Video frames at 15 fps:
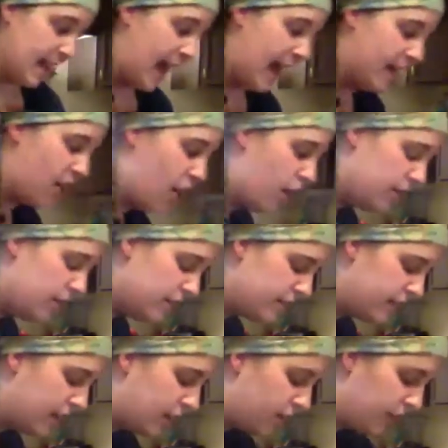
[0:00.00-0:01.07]
add all of
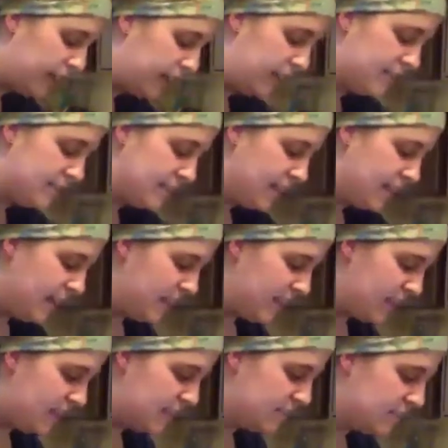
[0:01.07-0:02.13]
the ingredients into